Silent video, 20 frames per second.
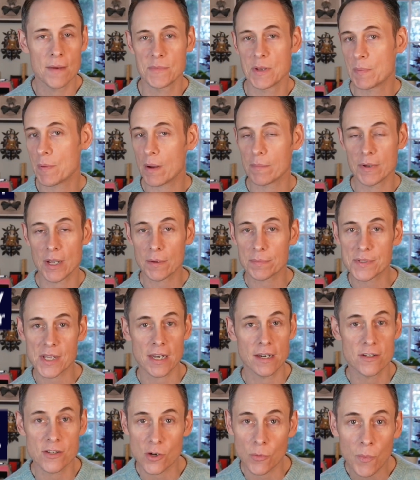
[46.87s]
You probably
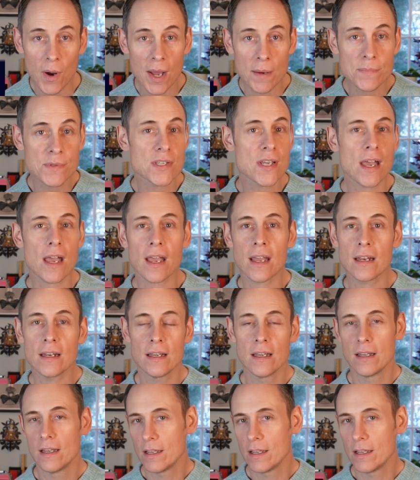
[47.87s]
updated your website,